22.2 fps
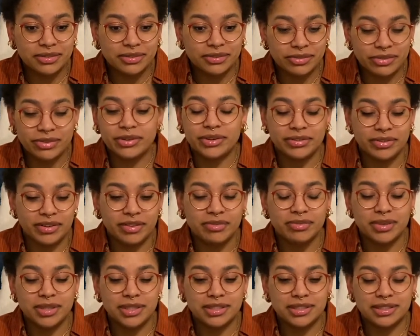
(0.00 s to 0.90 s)
45
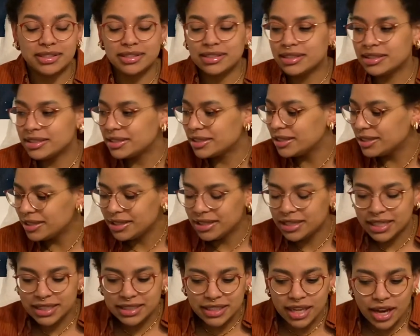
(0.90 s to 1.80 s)
minutes.
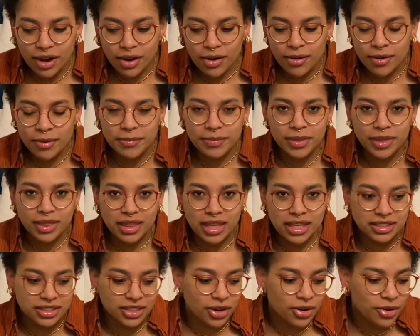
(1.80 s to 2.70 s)
So
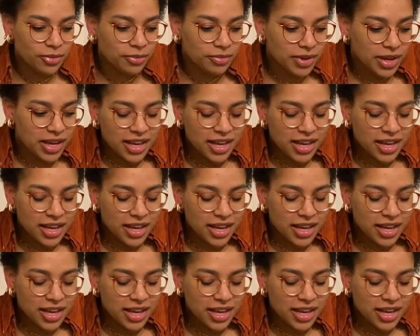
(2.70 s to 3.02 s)
let's go.